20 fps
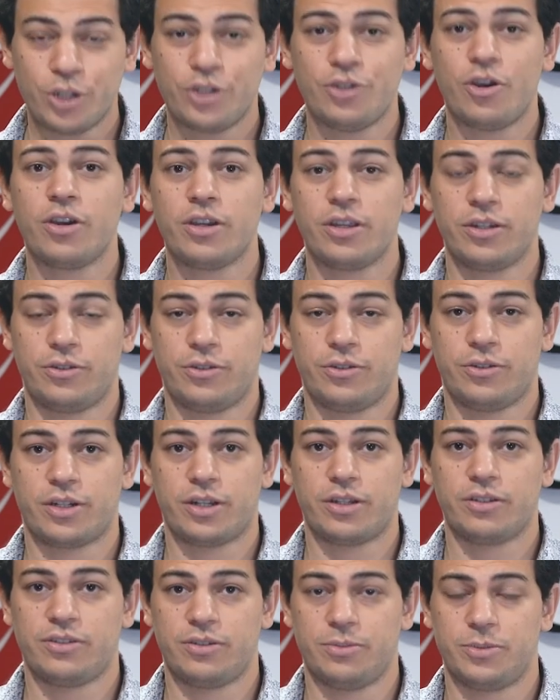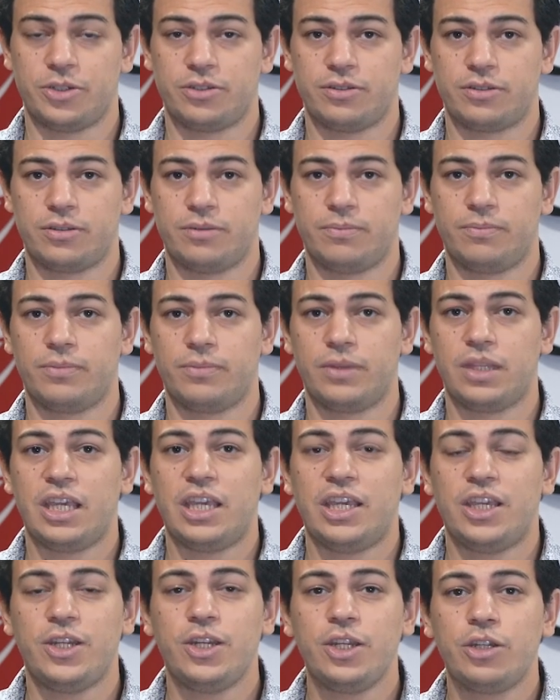talking to your customers,
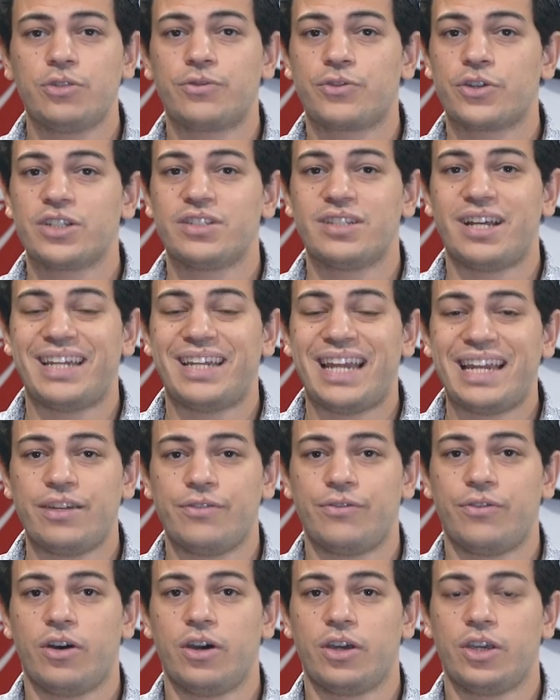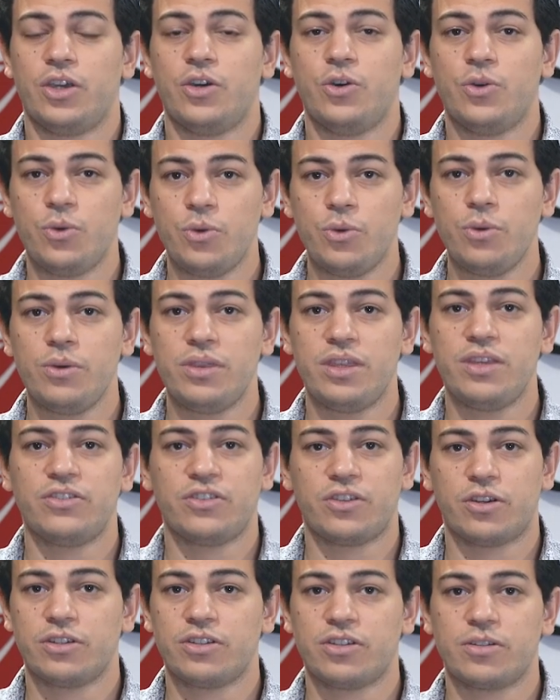you need to first identify who these
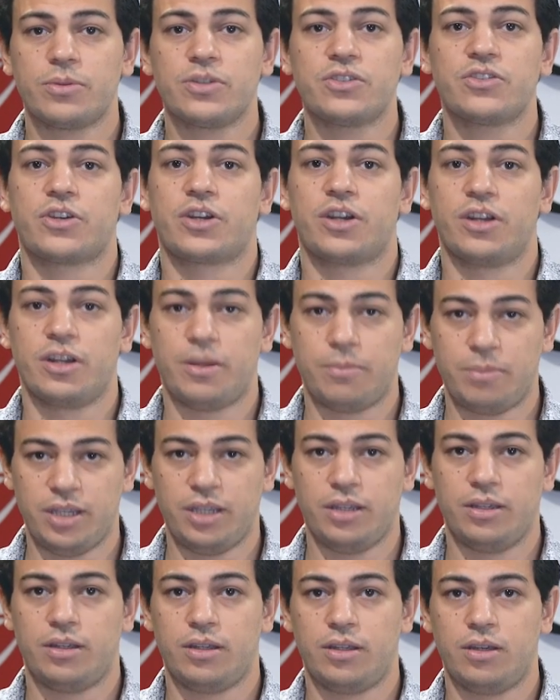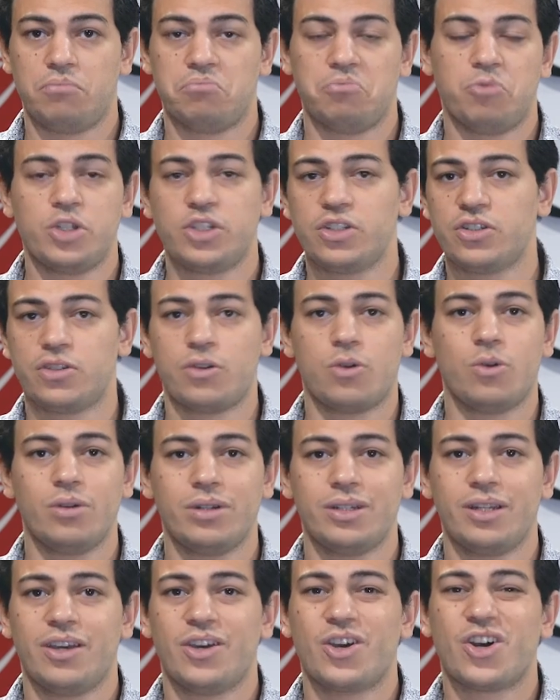customers are going to be, which is
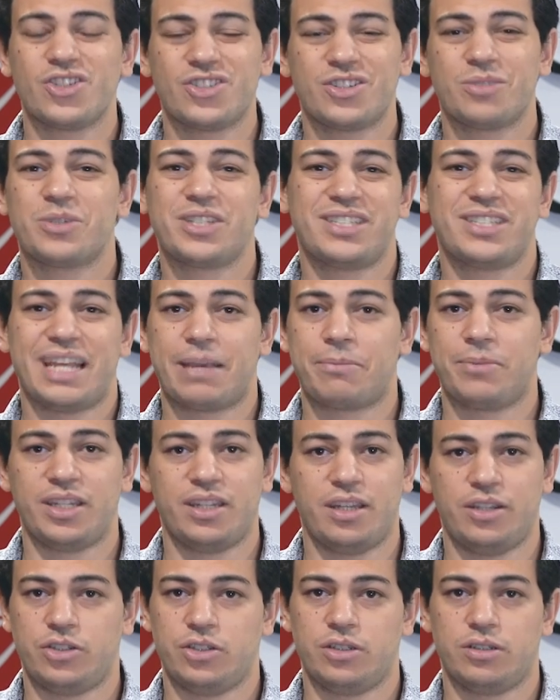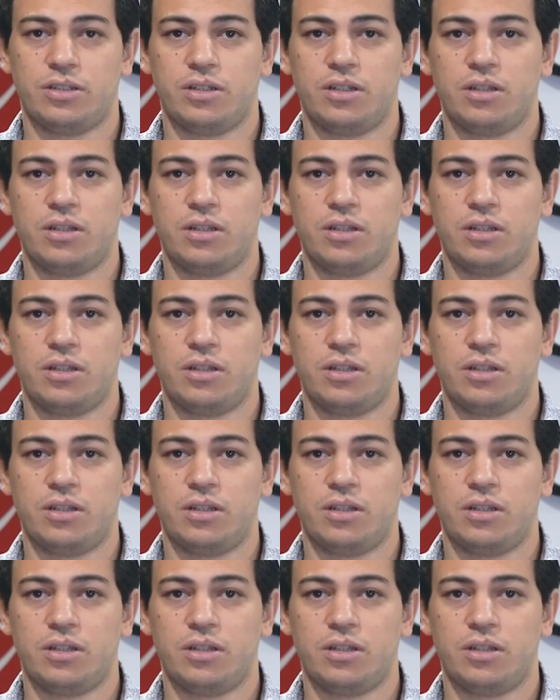called customer segmentation.